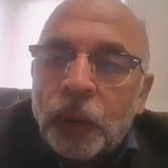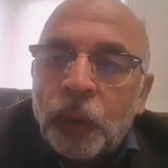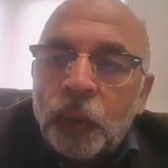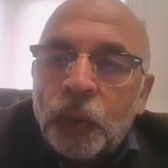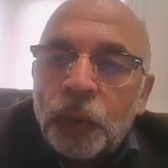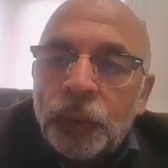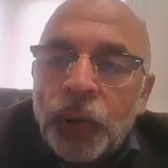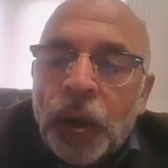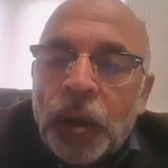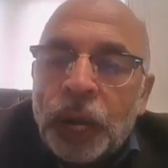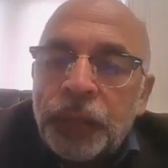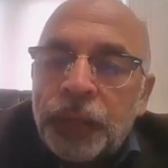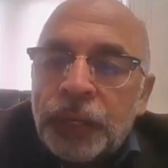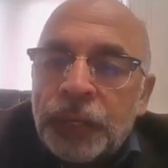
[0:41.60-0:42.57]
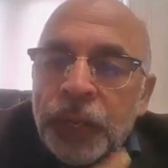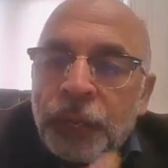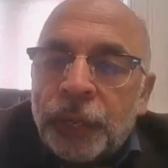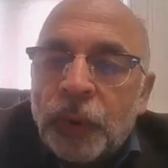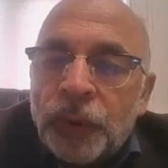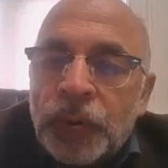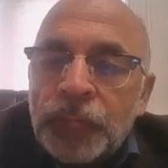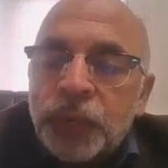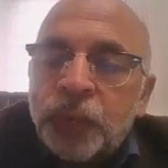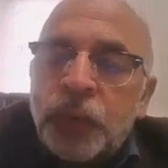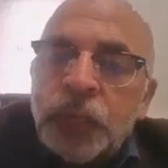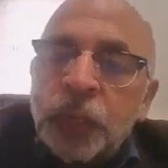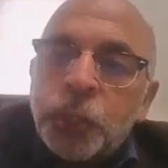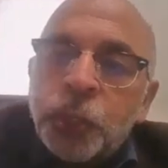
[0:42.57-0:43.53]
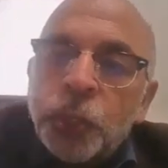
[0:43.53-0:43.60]
oat, either some of us
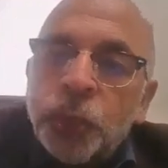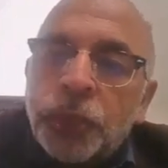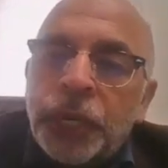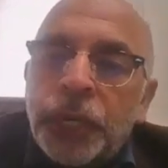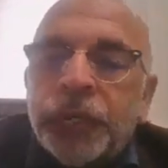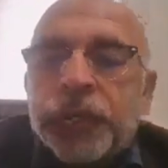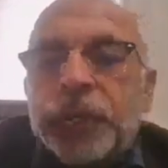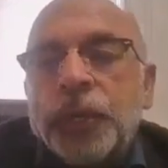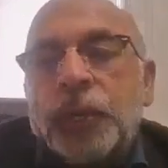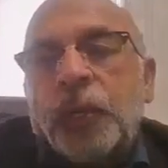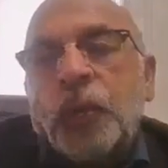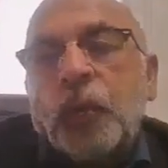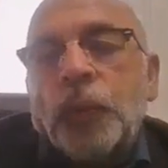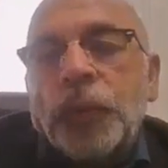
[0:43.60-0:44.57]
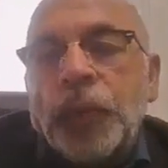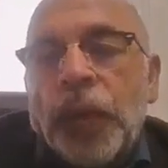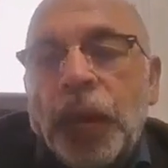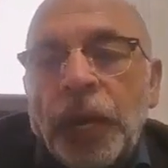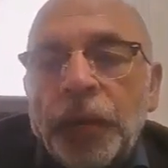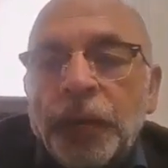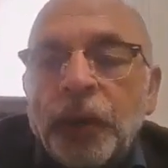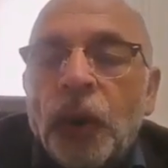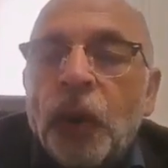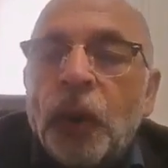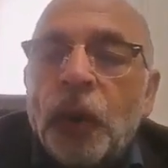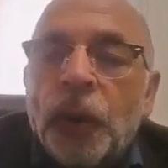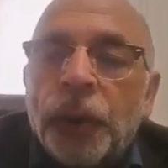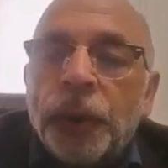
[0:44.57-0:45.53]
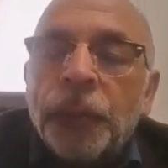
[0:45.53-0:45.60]
will soak it overnight,
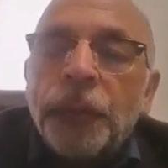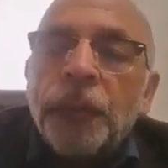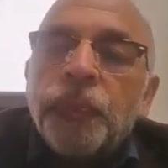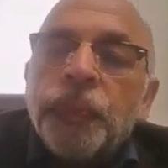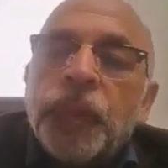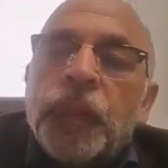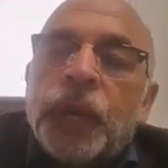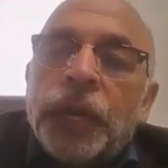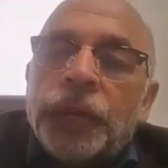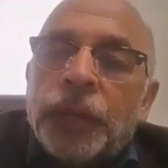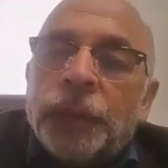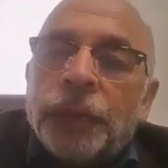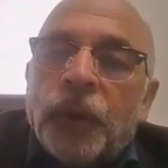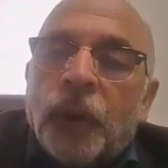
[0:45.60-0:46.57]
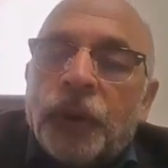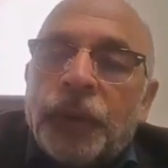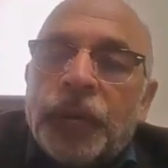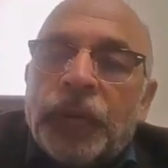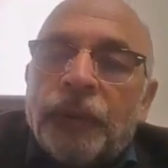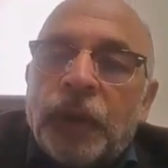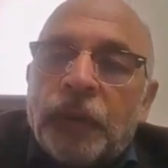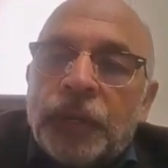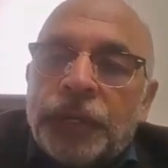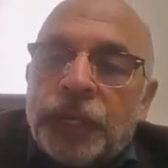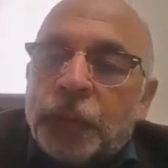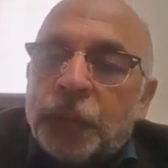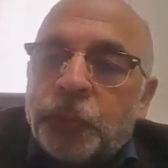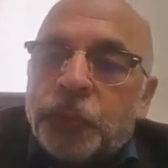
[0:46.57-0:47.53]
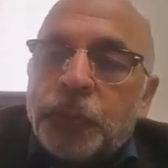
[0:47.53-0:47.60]
or in the morning we
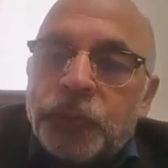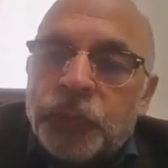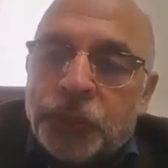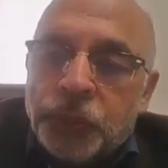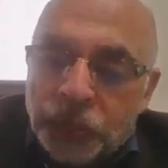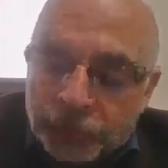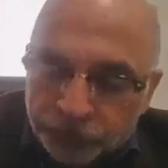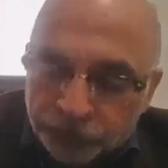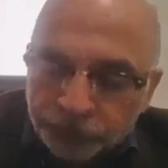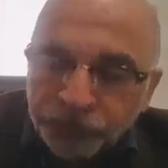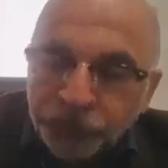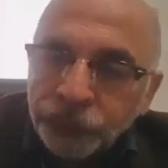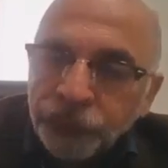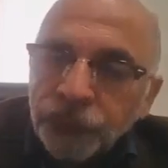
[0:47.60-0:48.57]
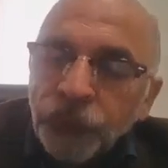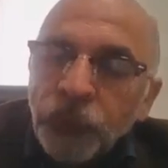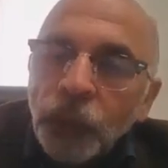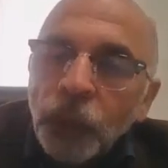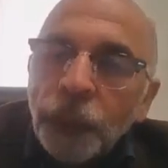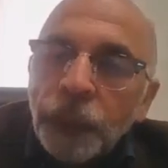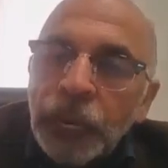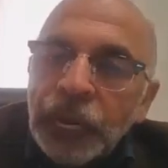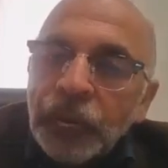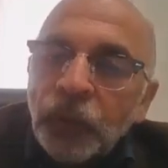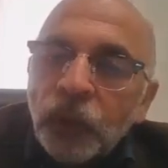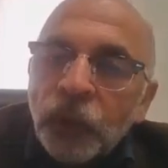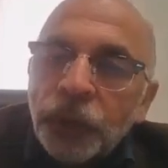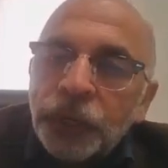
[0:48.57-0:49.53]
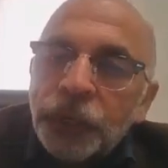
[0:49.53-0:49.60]
just put
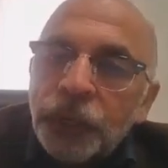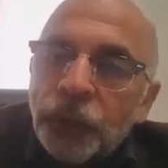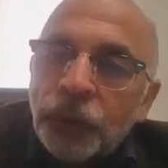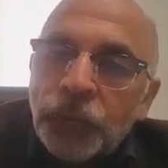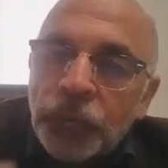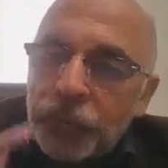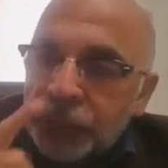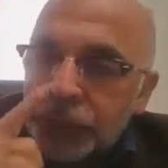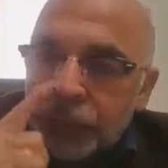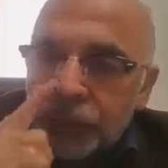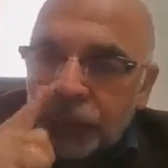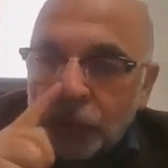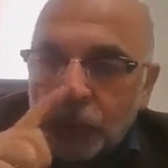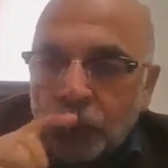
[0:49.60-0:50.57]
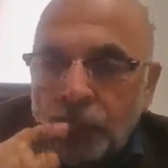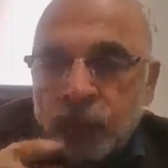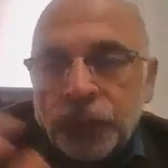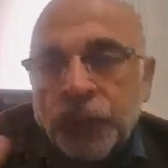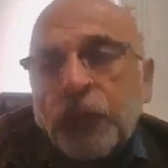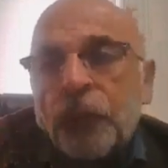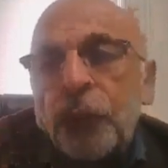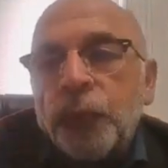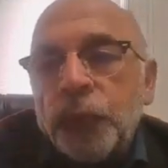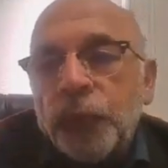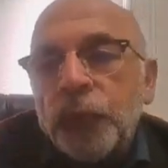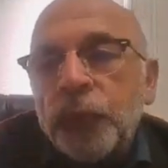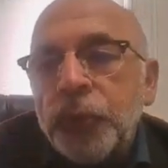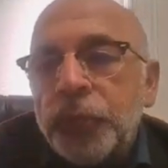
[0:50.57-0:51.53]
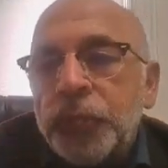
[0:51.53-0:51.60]
milk or yogurt or some
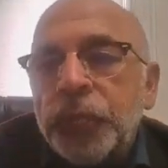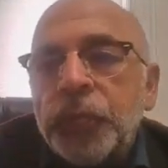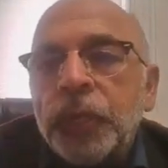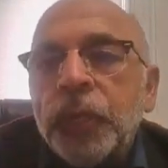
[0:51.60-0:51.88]
fruit,